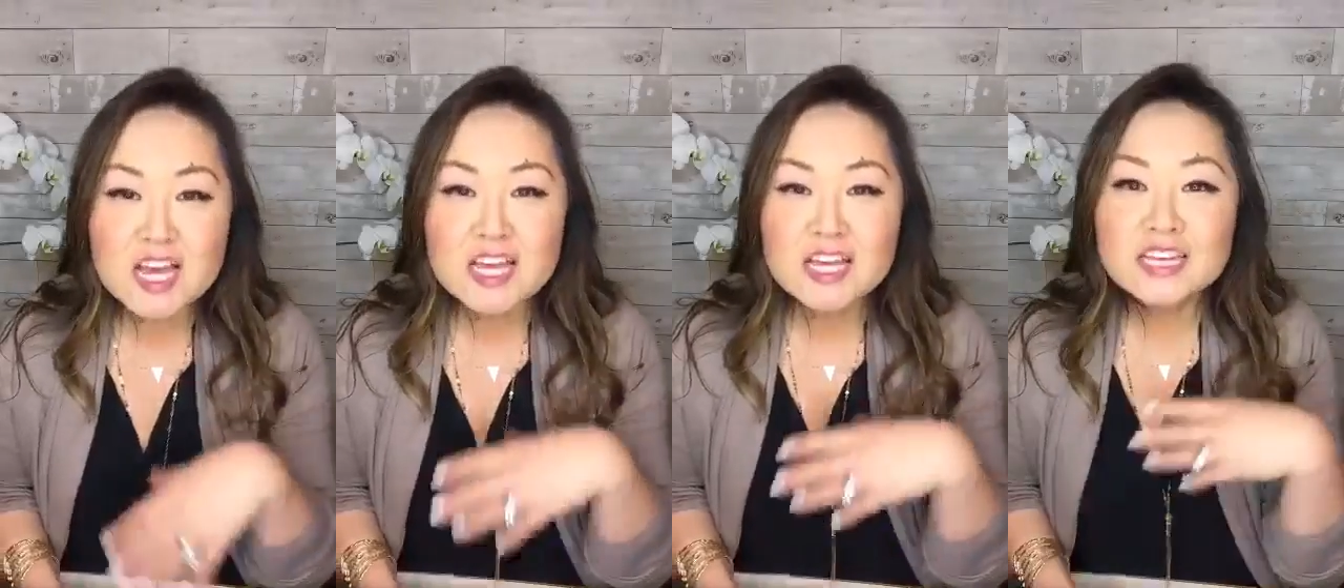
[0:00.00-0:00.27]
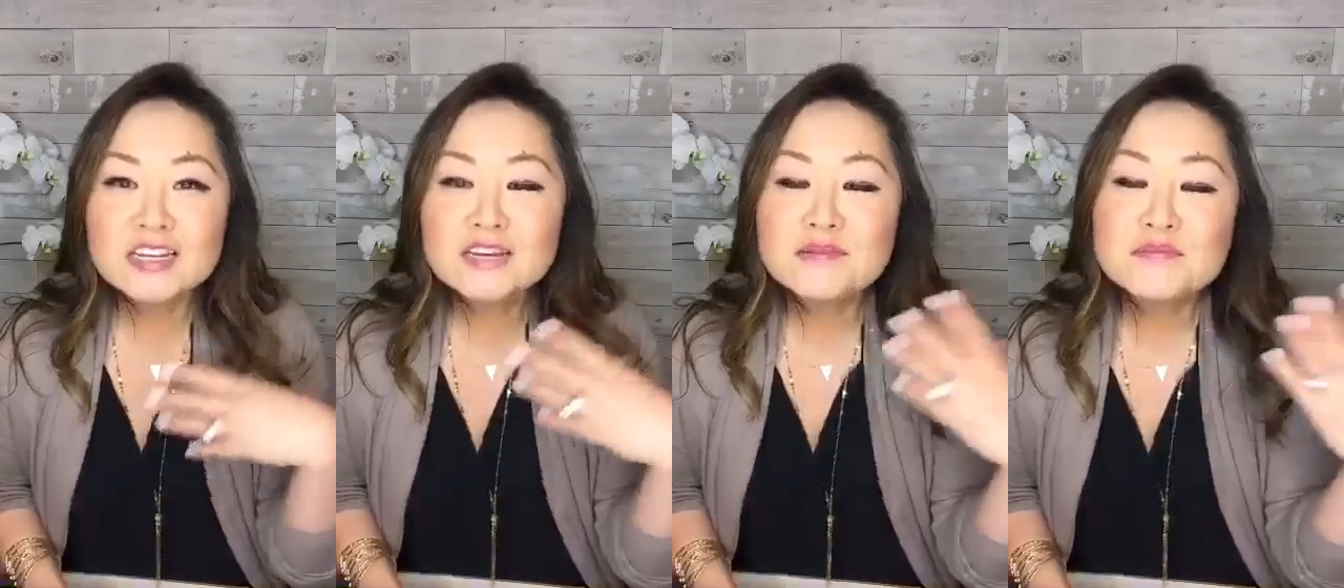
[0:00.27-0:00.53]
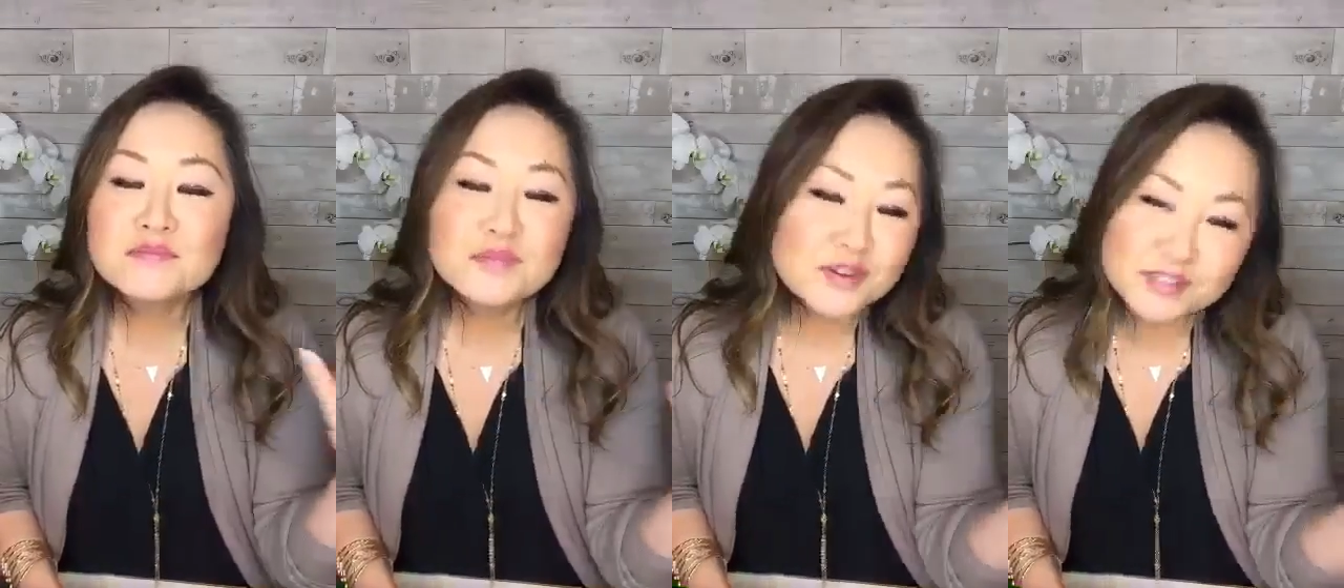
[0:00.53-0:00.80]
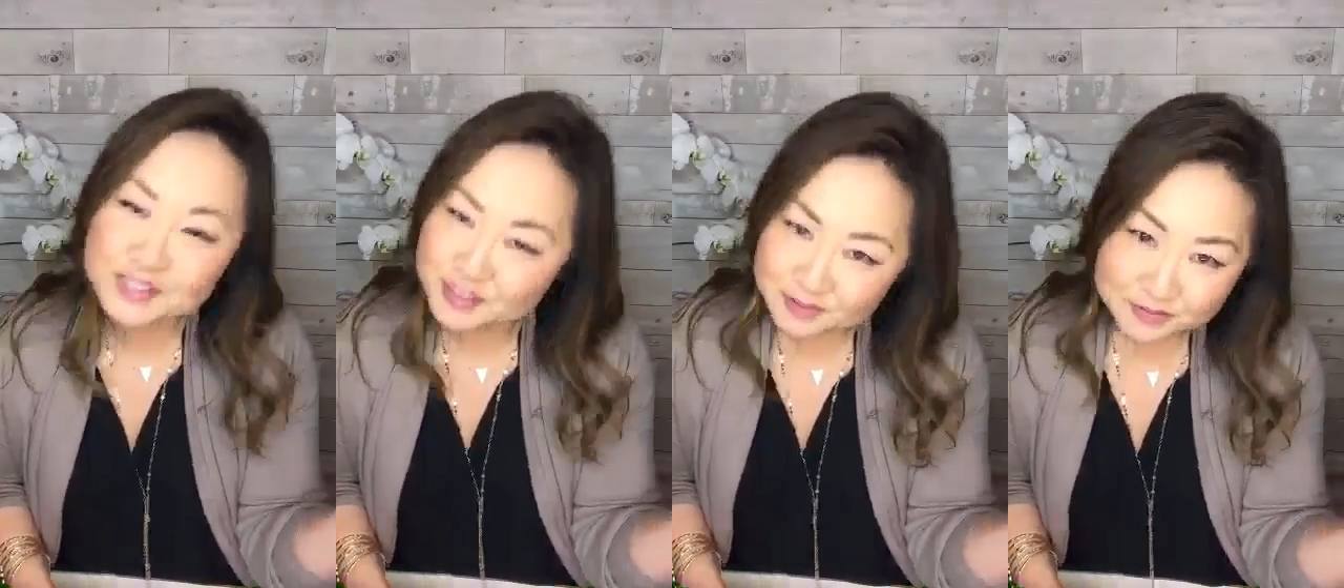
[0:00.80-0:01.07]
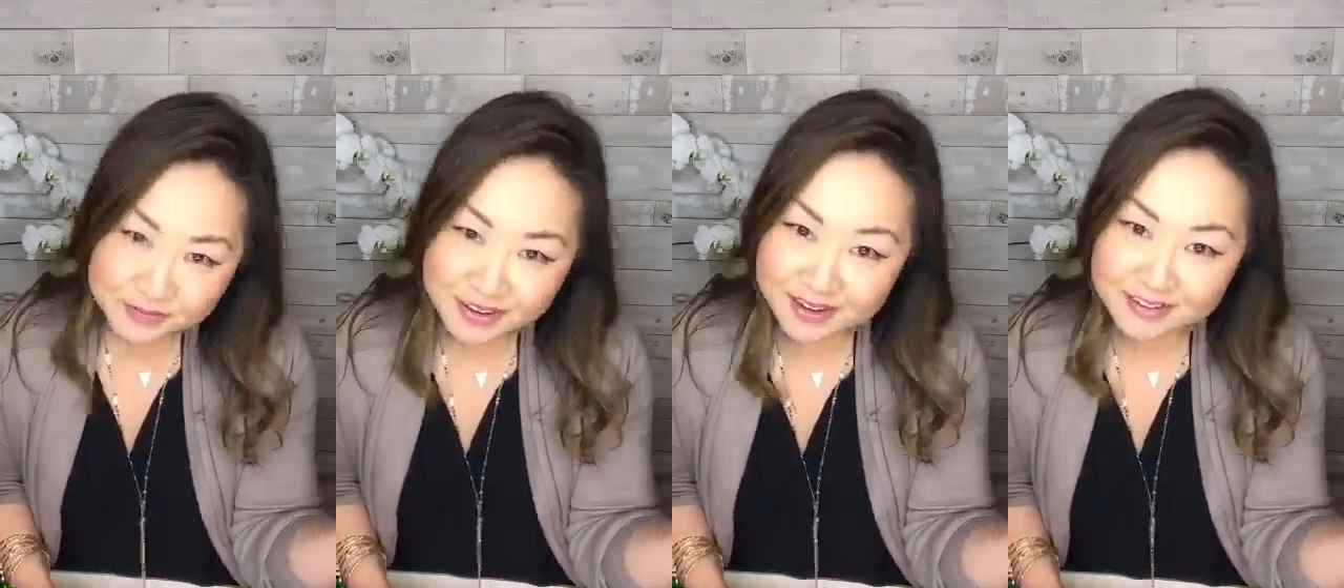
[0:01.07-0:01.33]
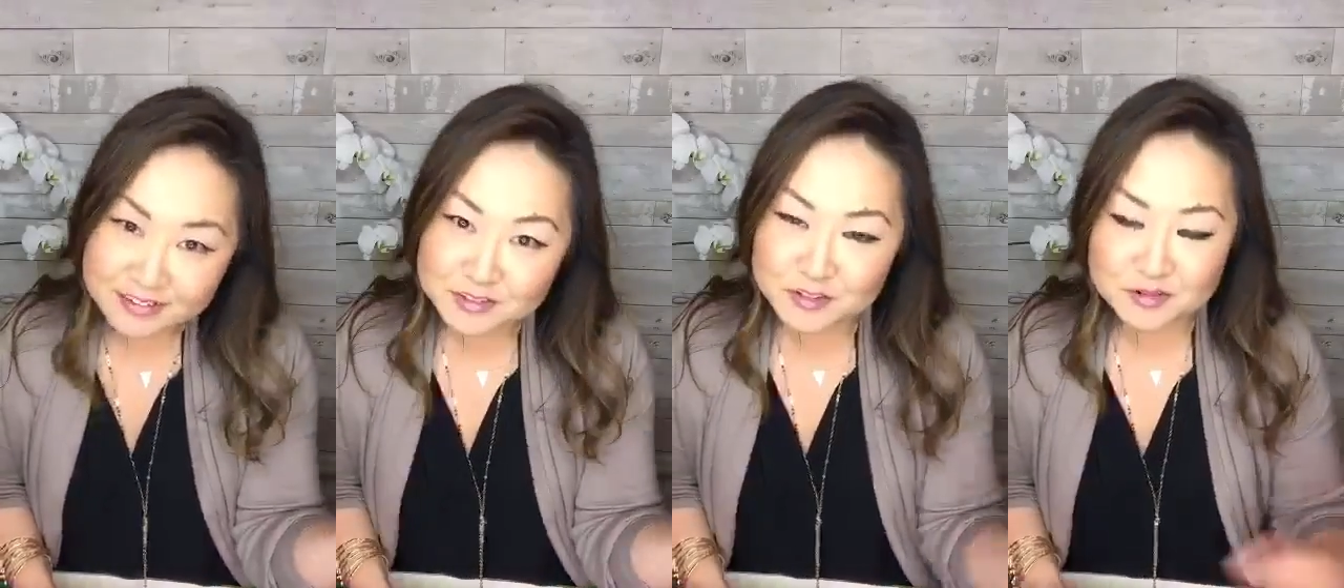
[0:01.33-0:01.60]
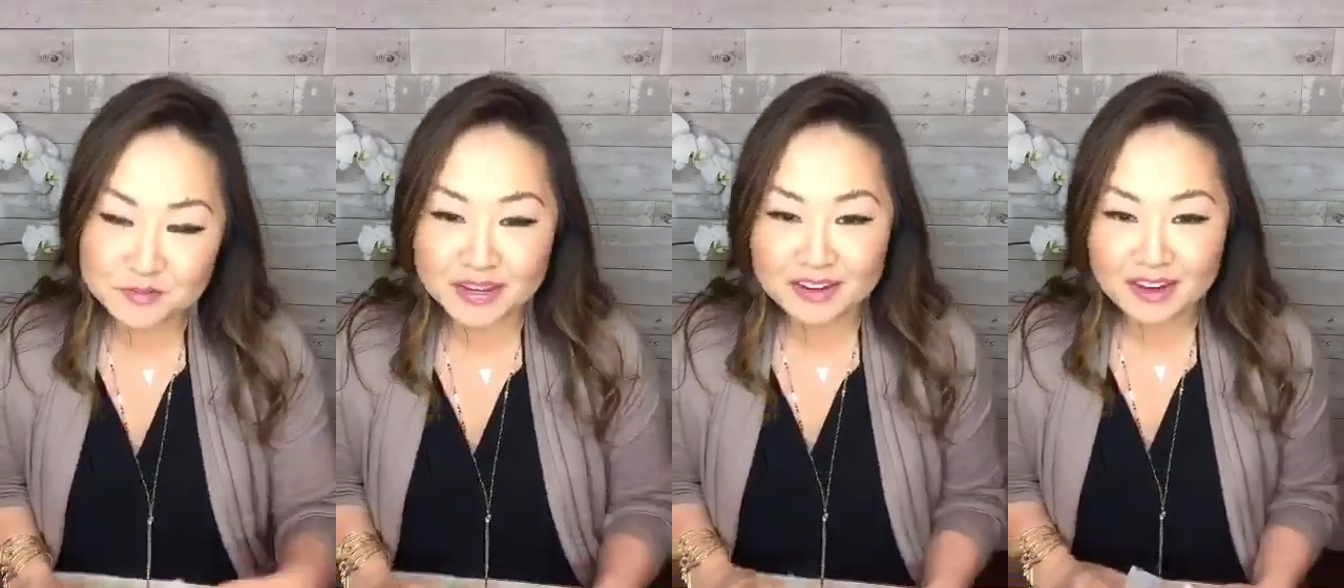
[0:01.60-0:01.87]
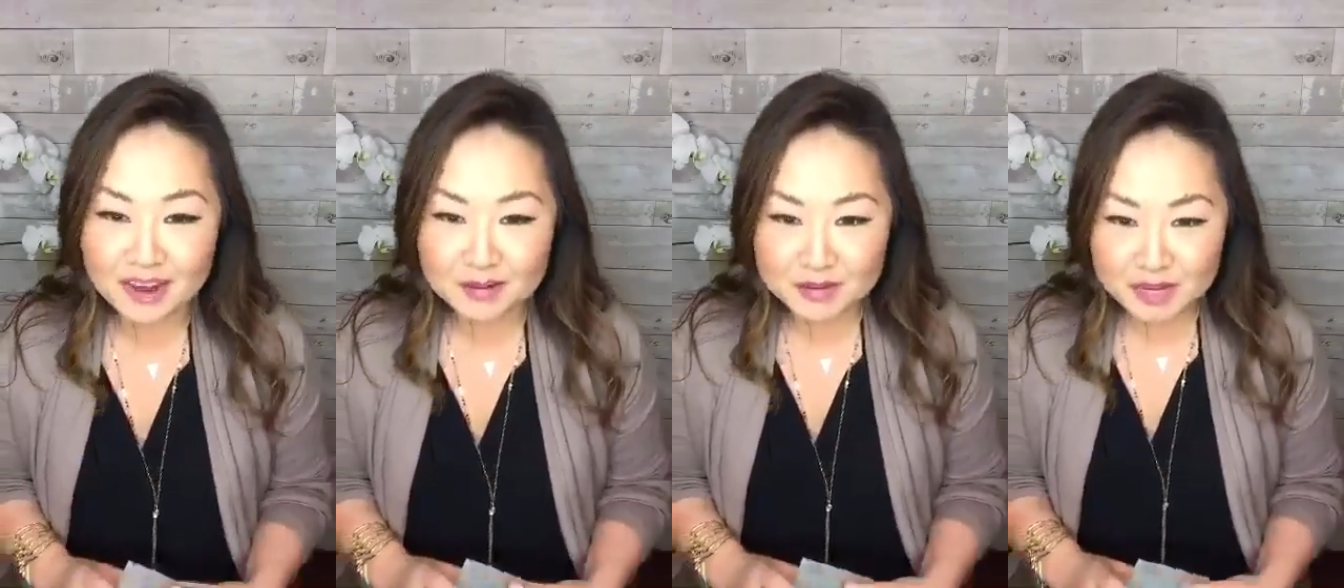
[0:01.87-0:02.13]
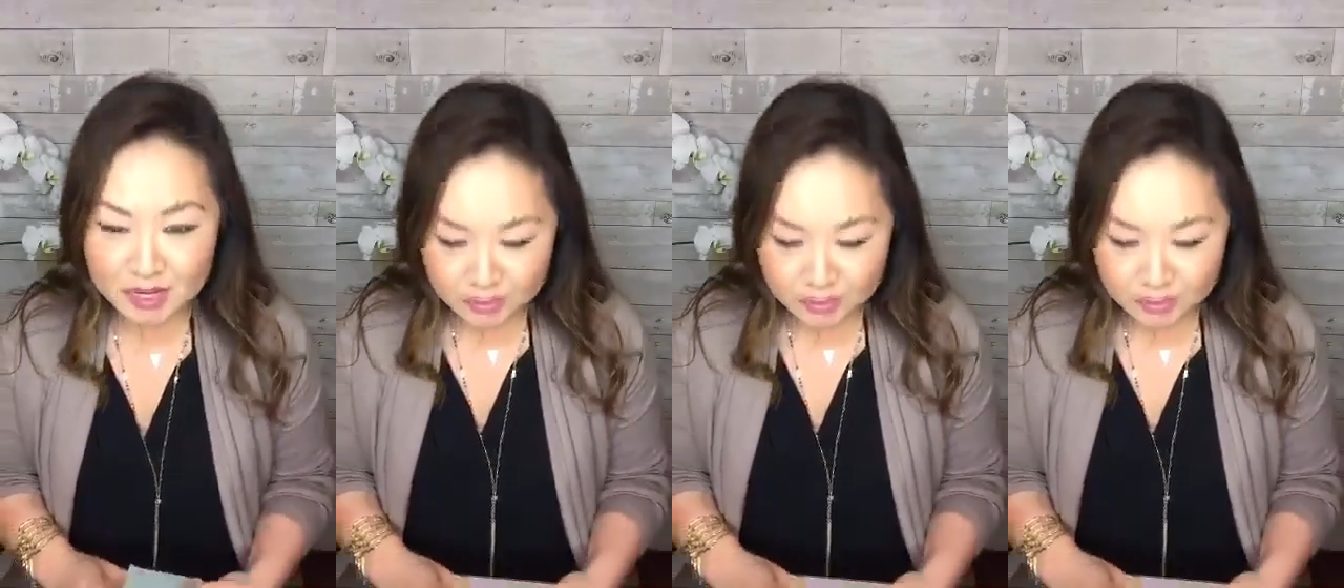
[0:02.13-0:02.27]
It emulsifies your makeup.